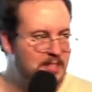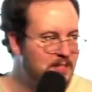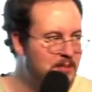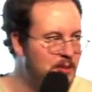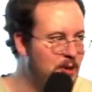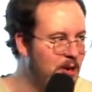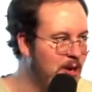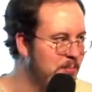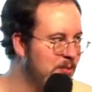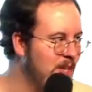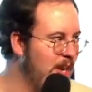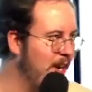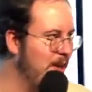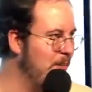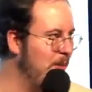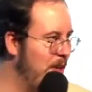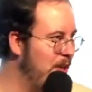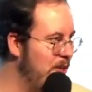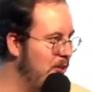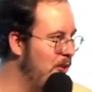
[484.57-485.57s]
know what I'm
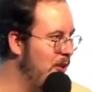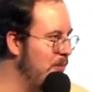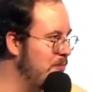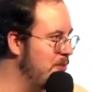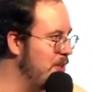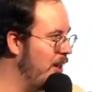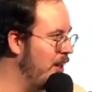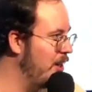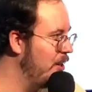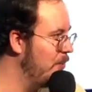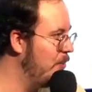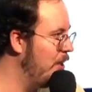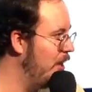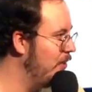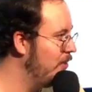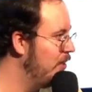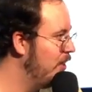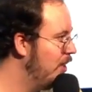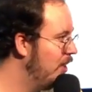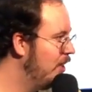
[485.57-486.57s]
talking about, you know what I'm talking
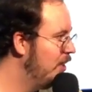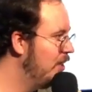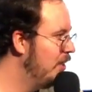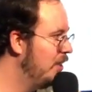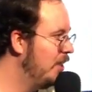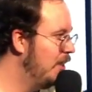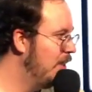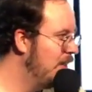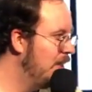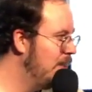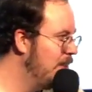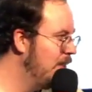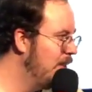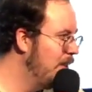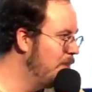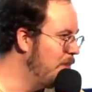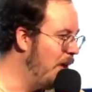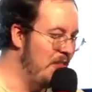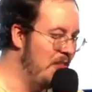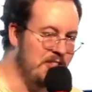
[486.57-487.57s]
about.
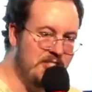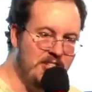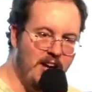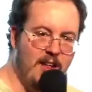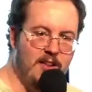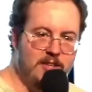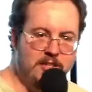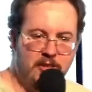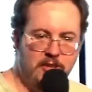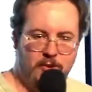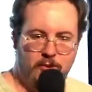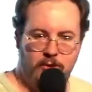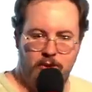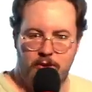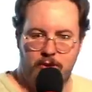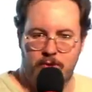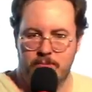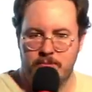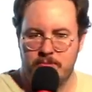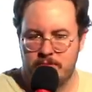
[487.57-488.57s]
By the silence in the
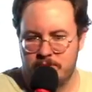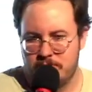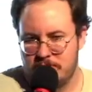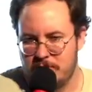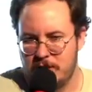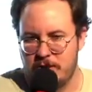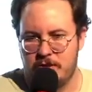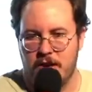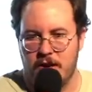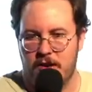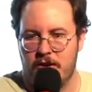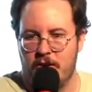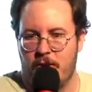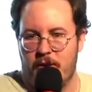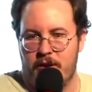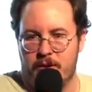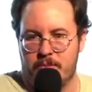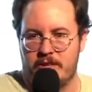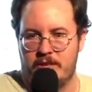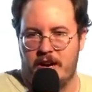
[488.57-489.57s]
room, you don't know
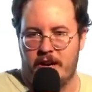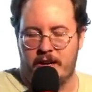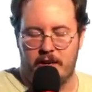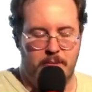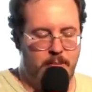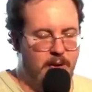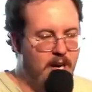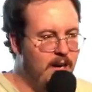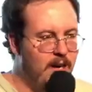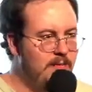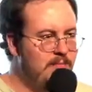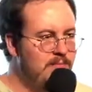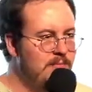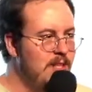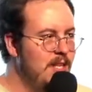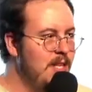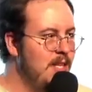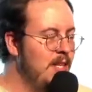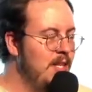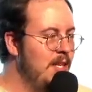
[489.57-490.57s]
what I'm talking about.
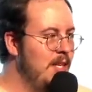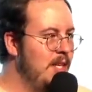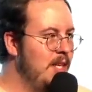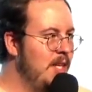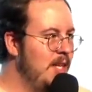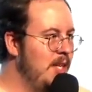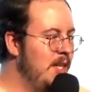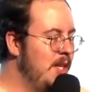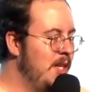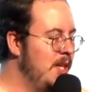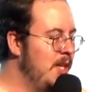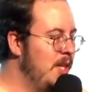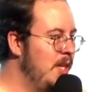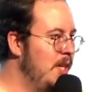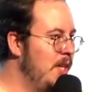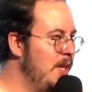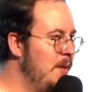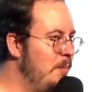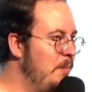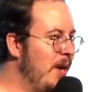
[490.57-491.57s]

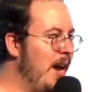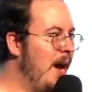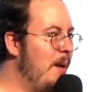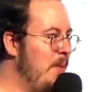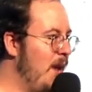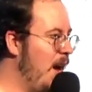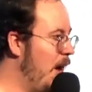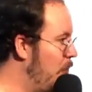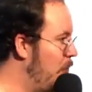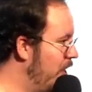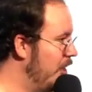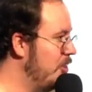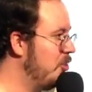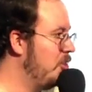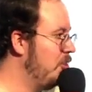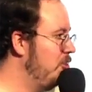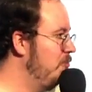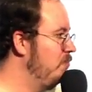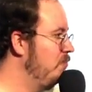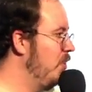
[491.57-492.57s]
but I'm not
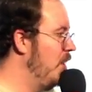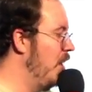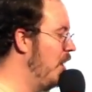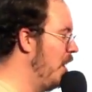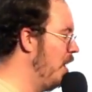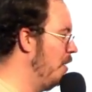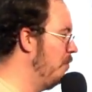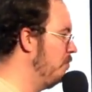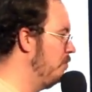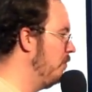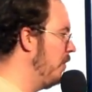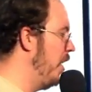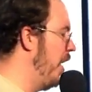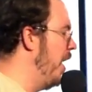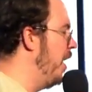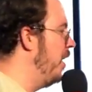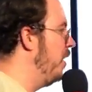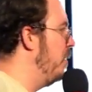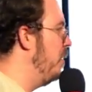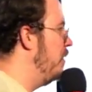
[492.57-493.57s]
rich. Um,
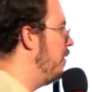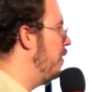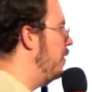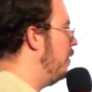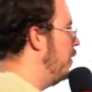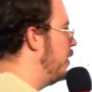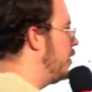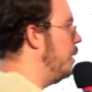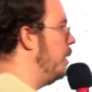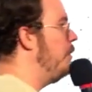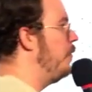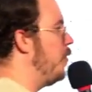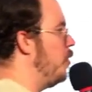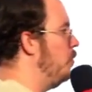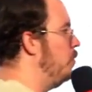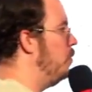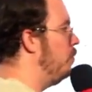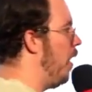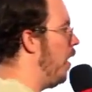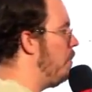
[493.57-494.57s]
and some of
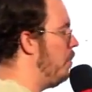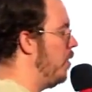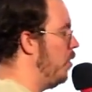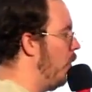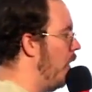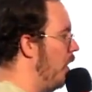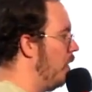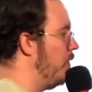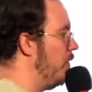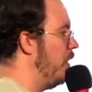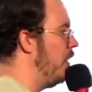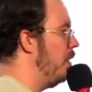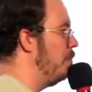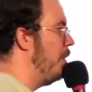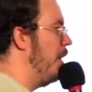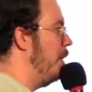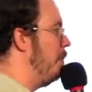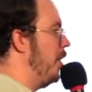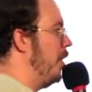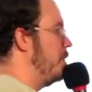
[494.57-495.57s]
you might be wealthy,
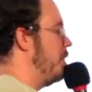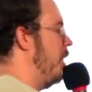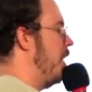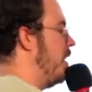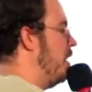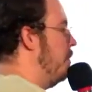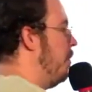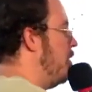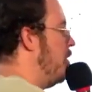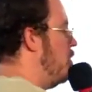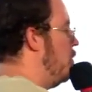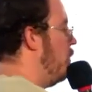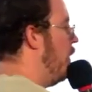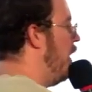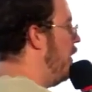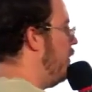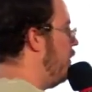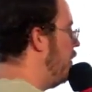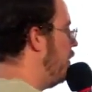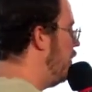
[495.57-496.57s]
but I'm not talking about you
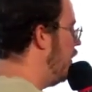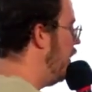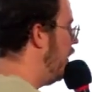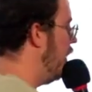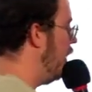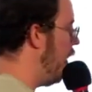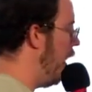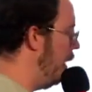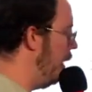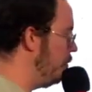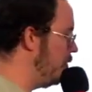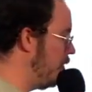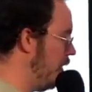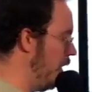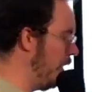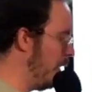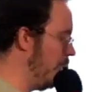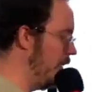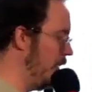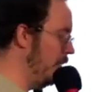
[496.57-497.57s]
either. Uh, I'm
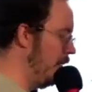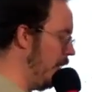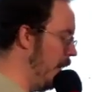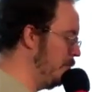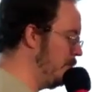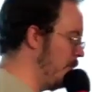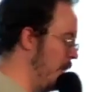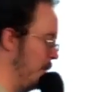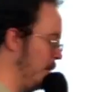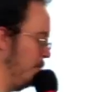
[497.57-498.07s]
talking I'm talking